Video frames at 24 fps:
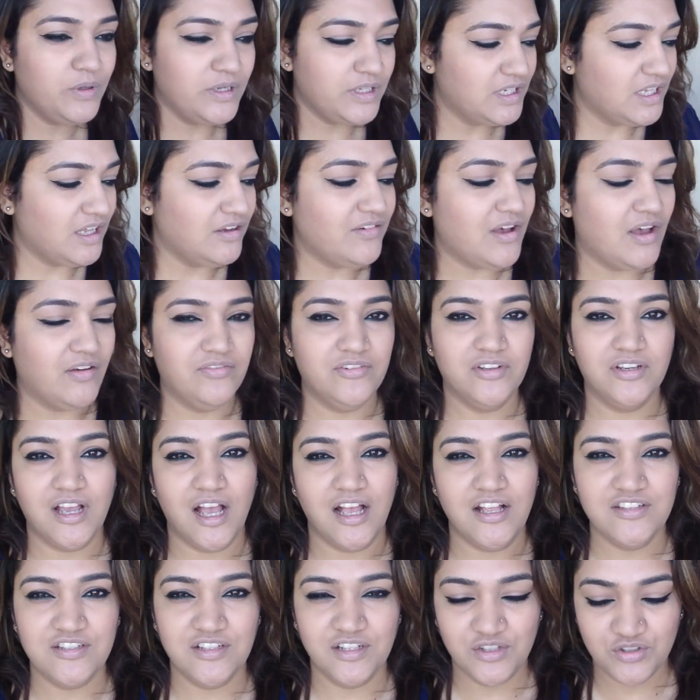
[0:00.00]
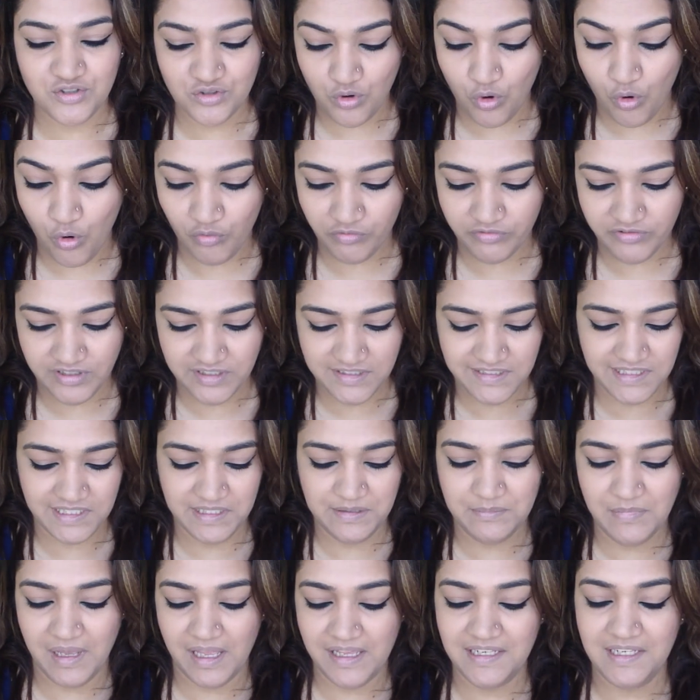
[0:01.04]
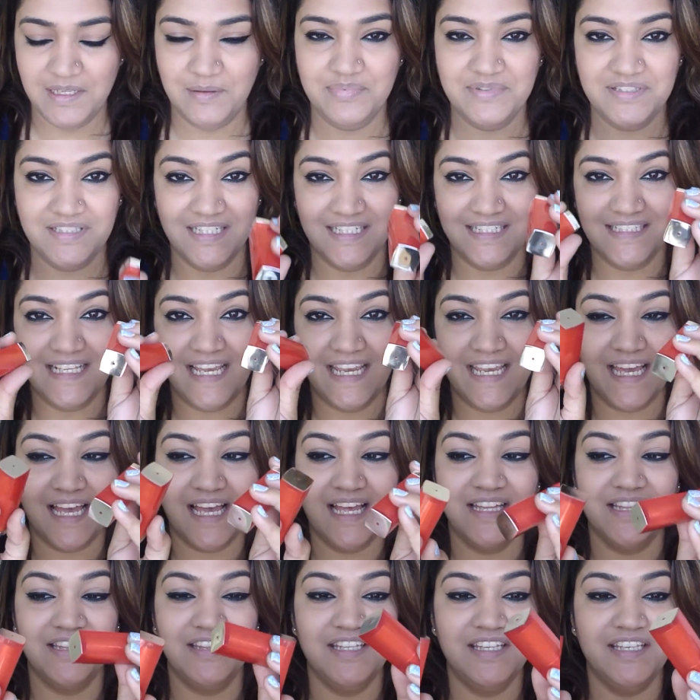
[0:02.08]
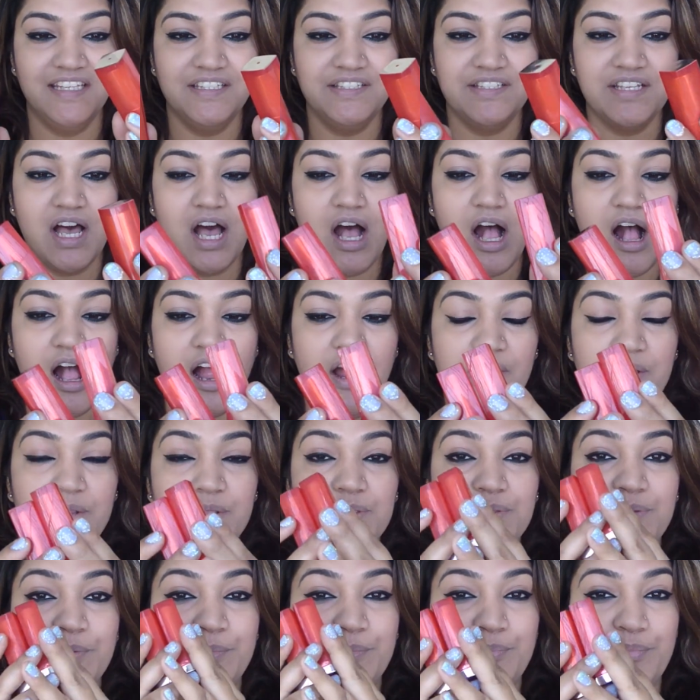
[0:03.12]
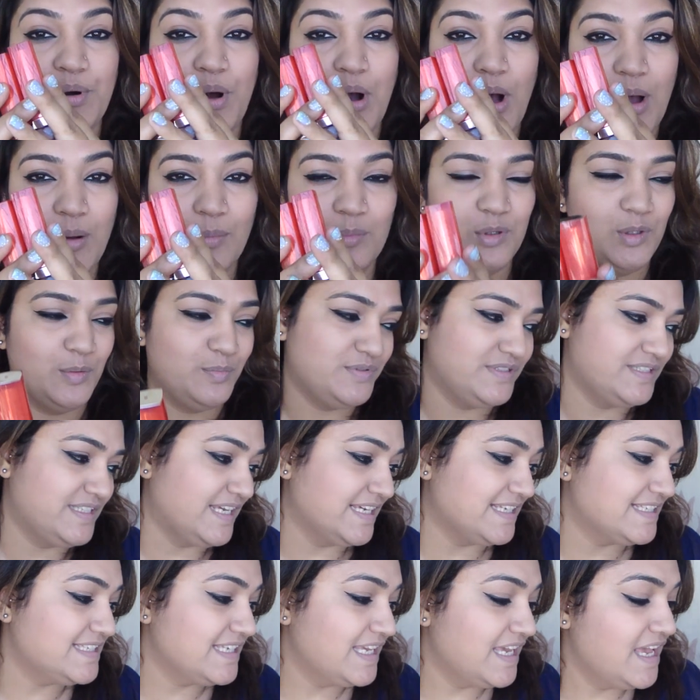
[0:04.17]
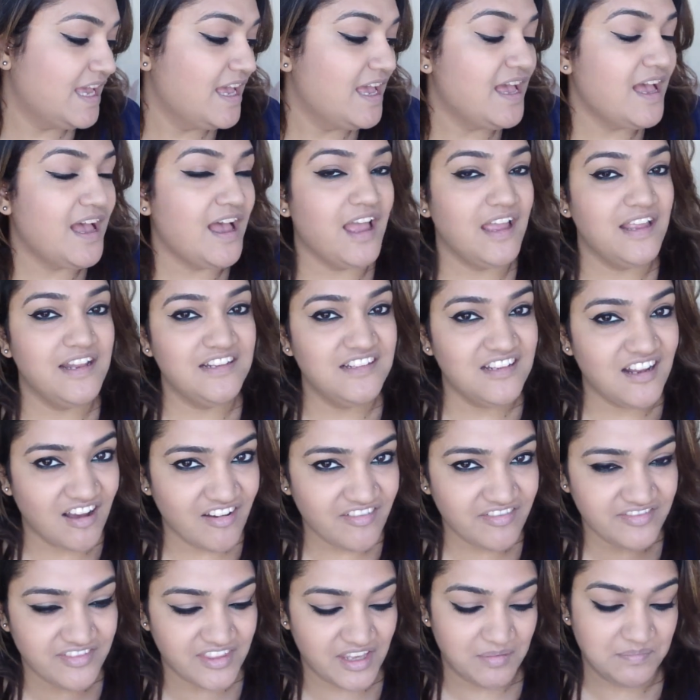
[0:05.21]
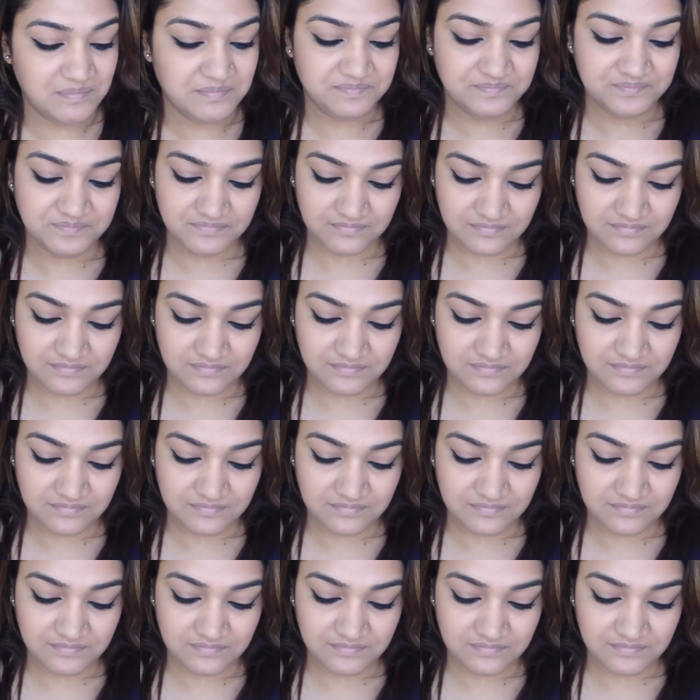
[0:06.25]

do I love after kajal? It's obviously my lipsticks. Like these are the bomb lipsticks. I love them.